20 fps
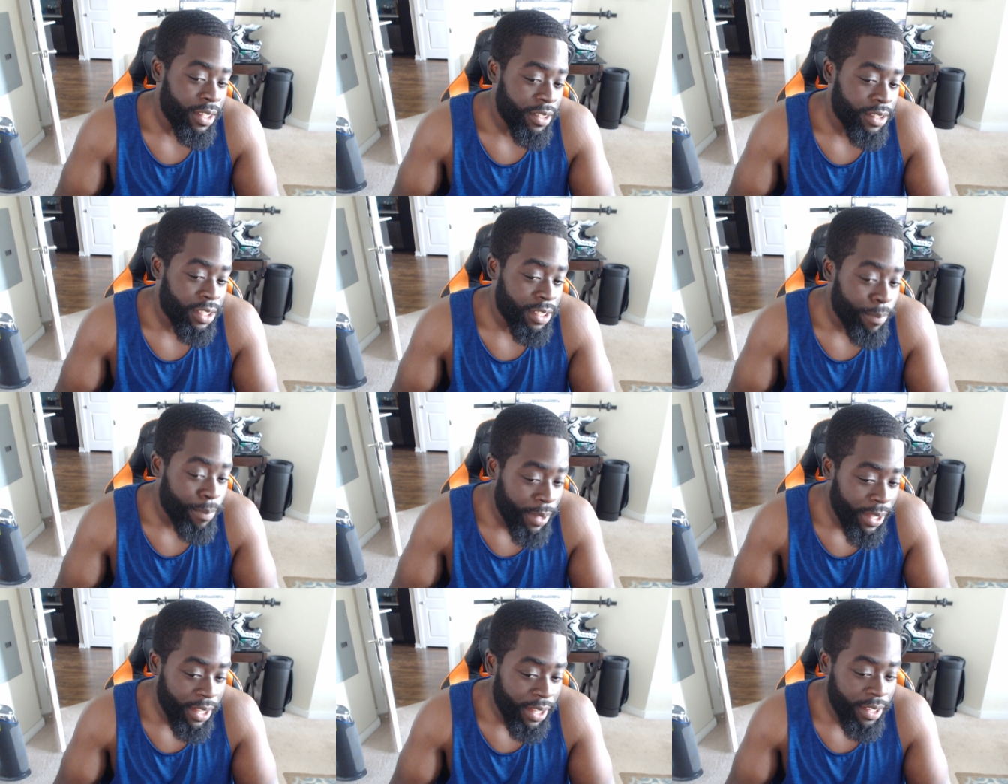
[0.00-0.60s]
to
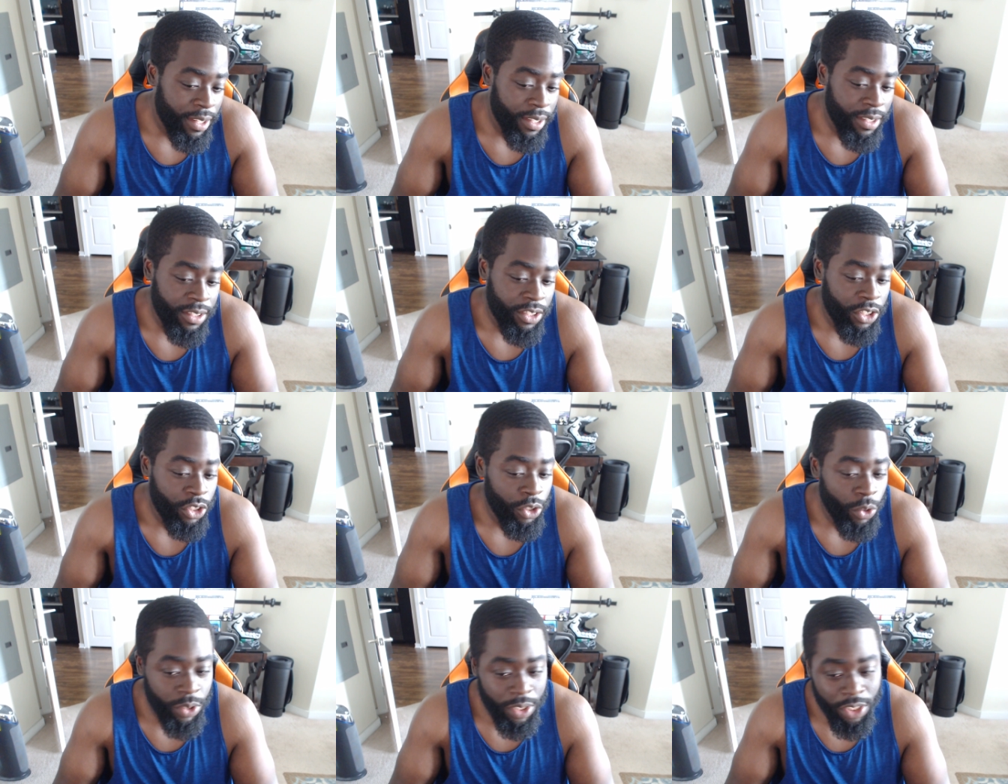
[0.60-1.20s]
me to
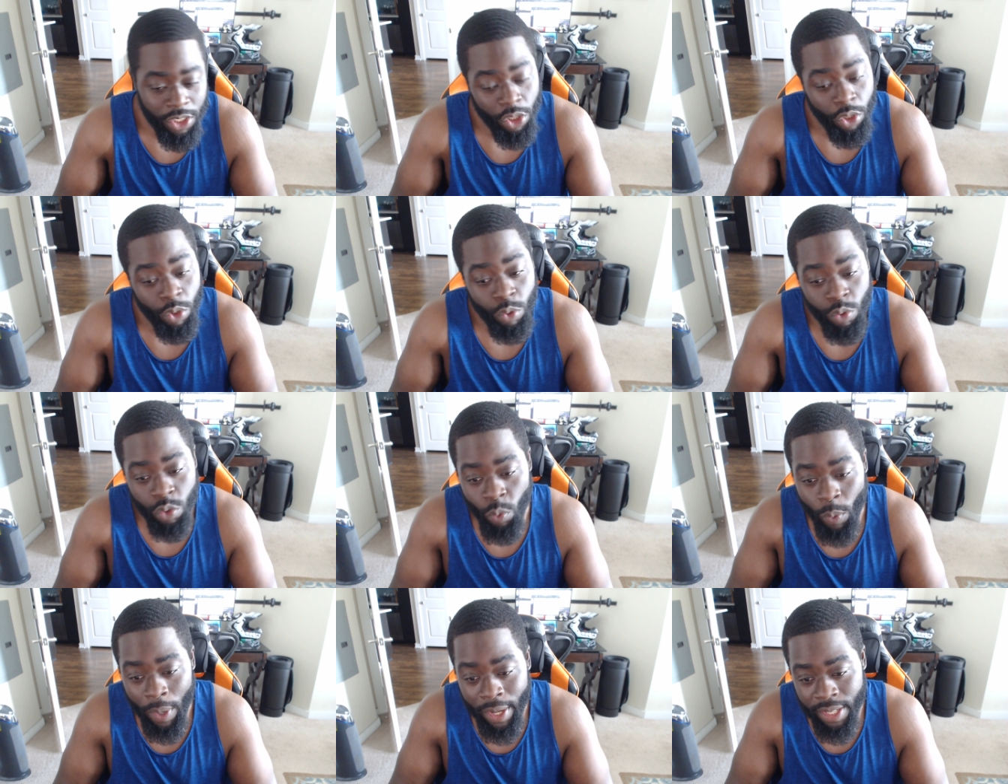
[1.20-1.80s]
use it to
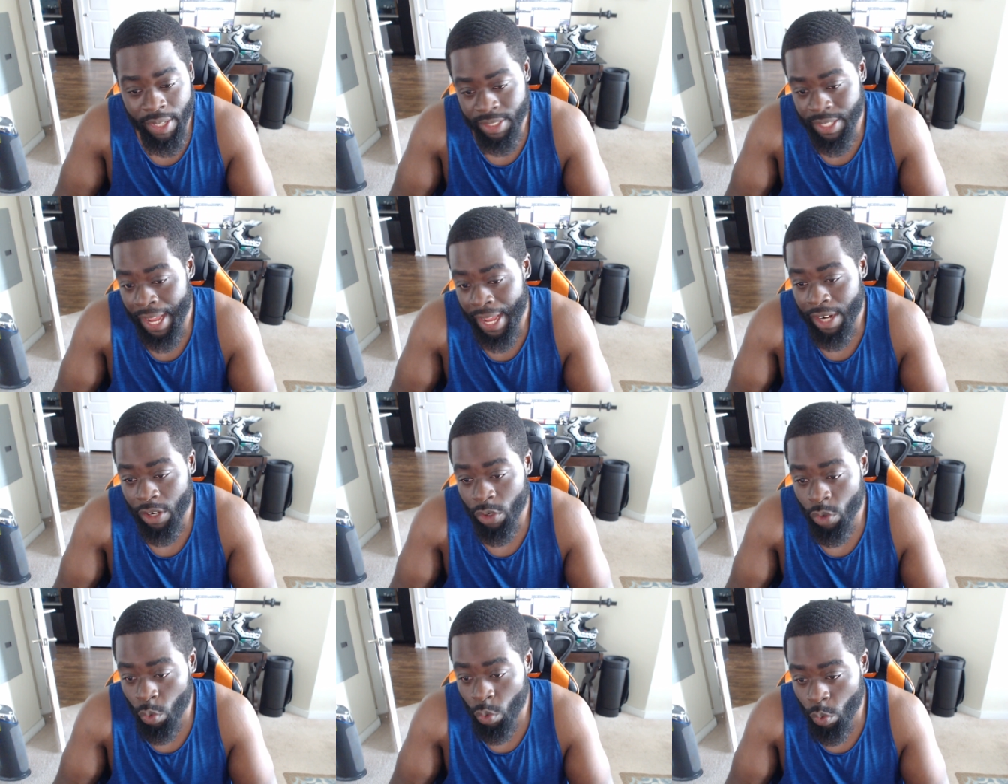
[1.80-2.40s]
lose weight. It's kind
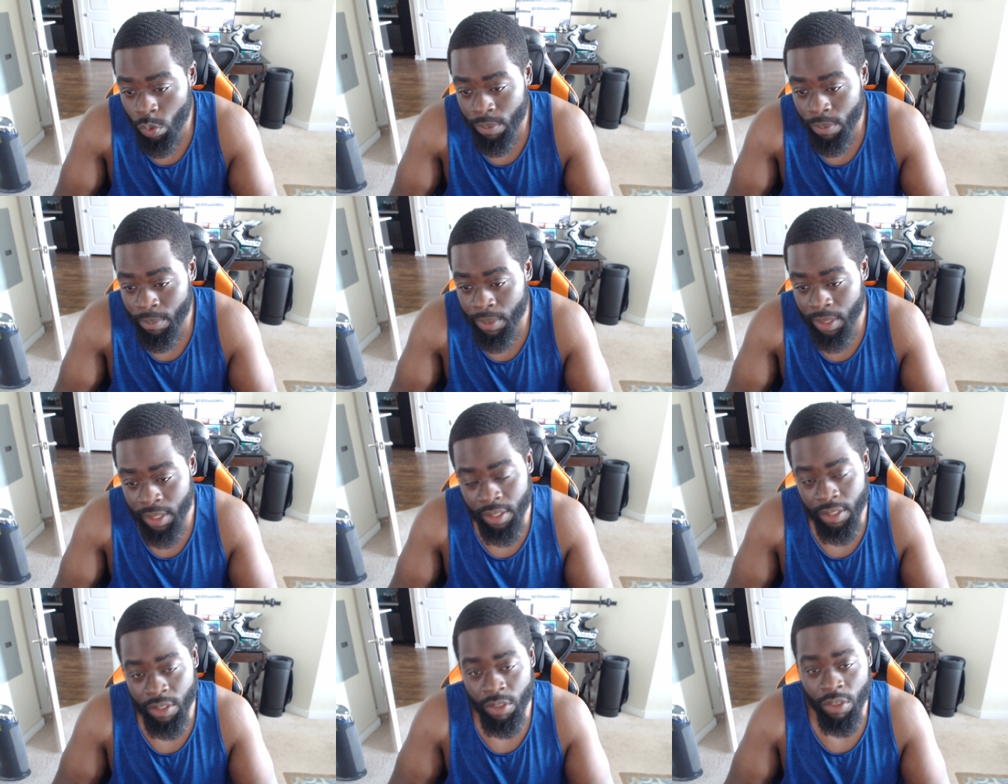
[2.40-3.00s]
of cool to
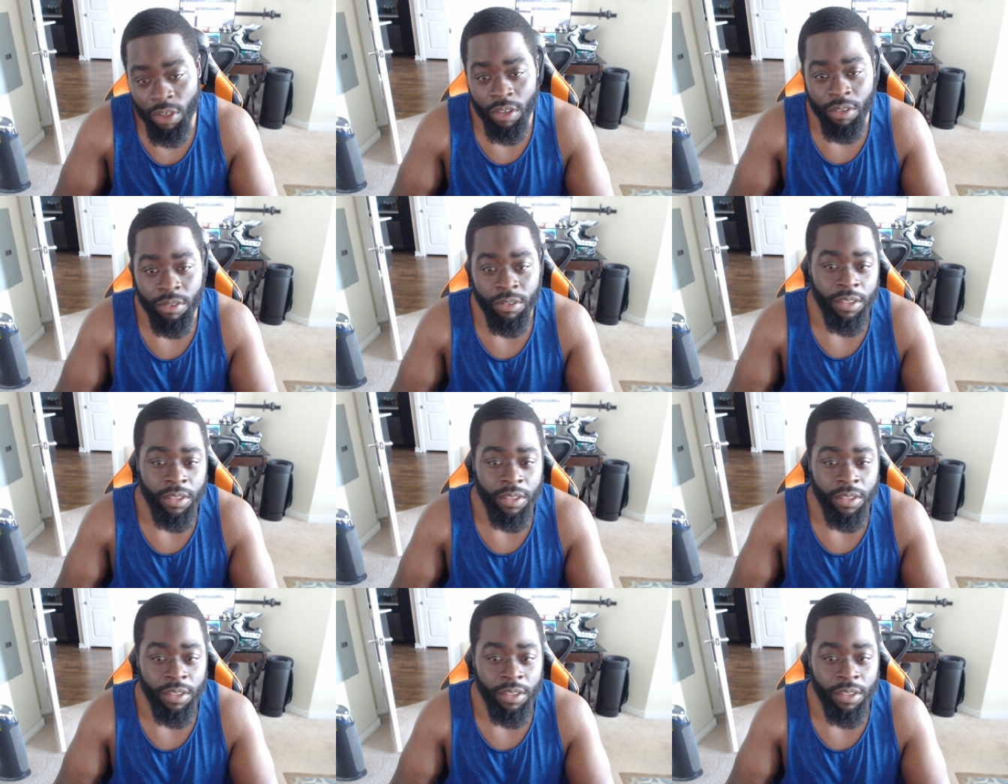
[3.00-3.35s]
me, you know.